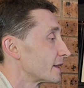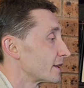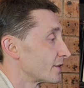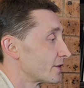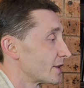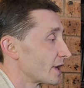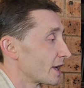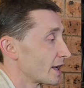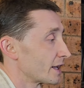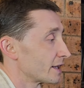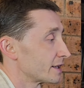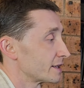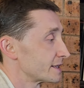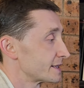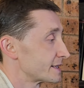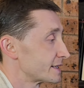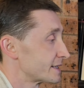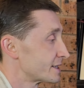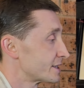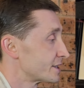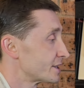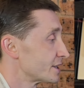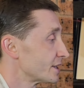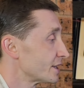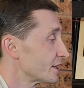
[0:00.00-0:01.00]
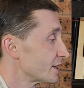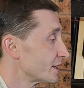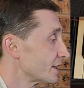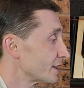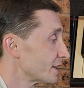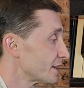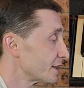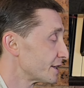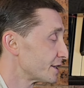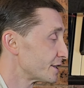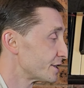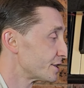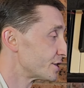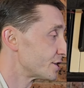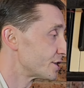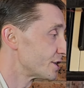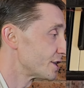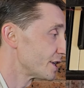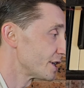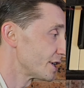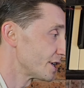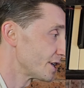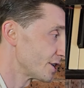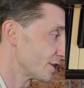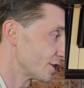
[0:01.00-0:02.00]
then C,
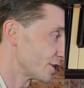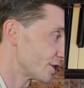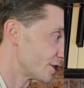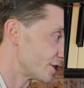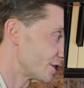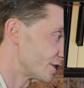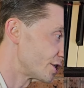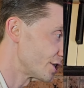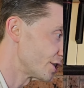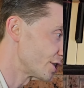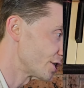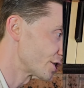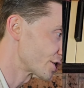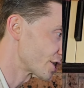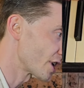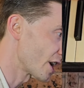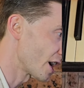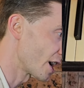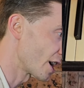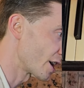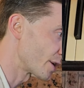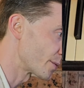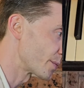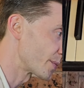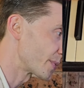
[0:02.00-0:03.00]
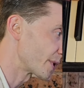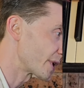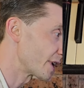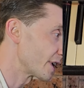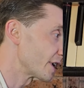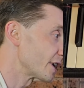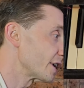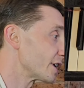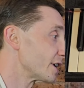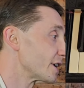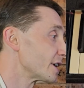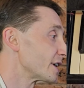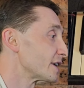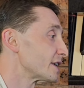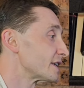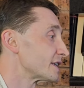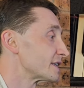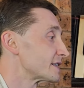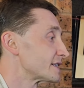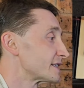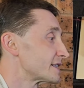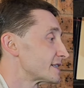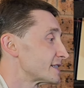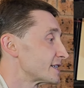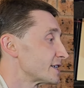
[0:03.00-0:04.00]
D, D sharp, E,
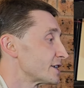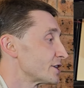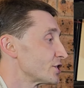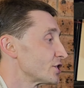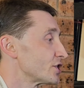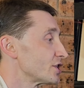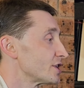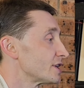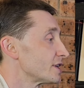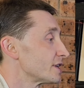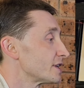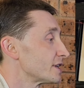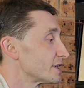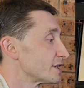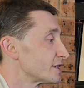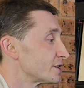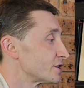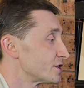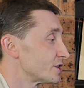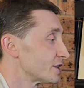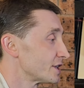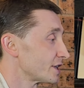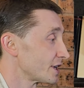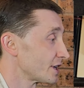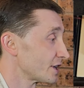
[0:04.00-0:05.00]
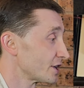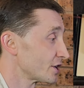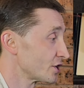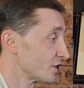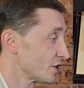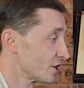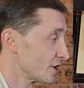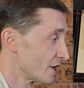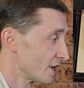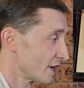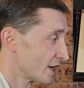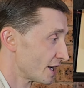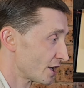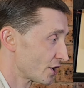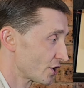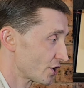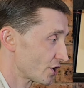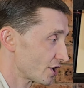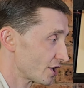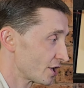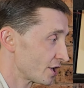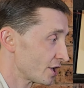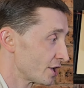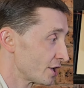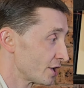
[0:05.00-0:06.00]
C, D,
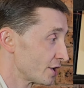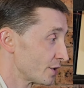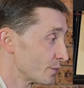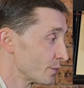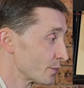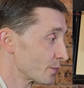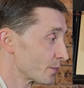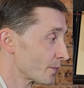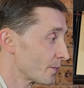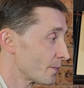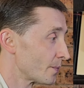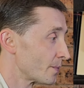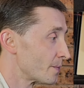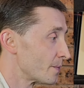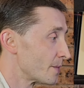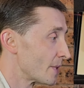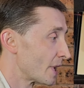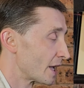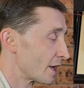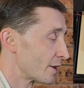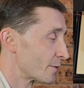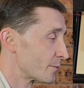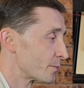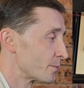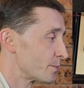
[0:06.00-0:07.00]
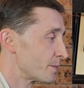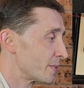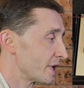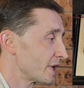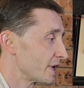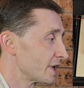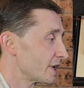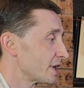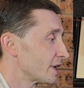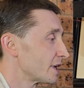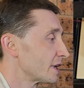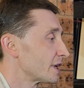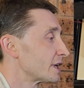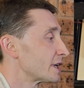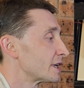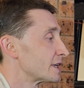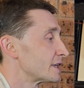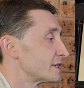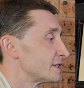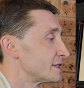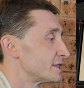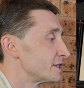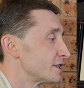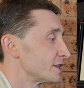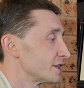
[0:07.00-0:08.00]
E, B,
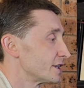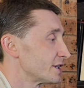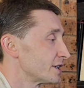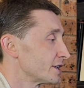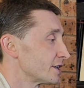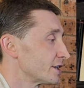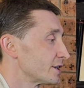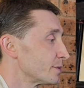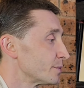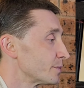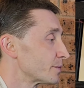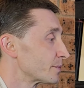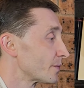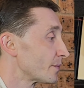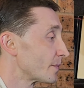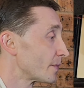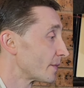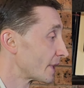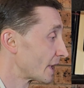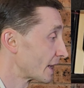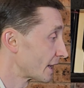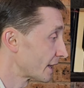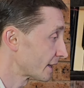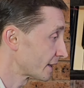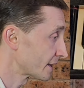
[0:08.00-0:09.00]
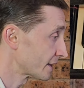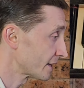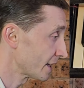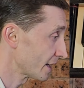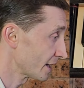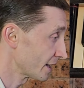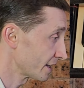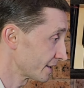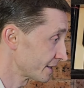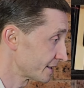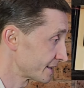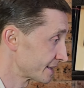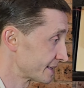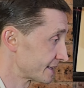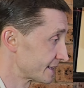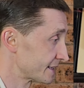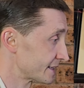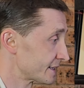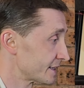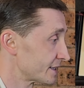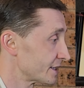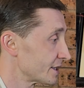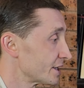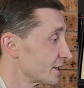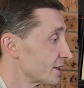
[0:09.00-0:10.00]
D, then
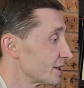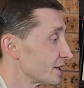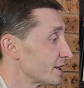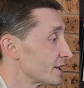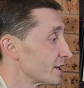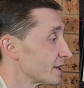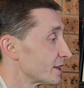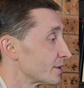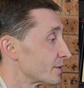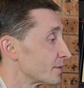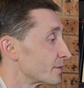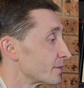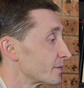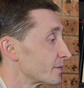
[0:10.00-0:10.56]
C,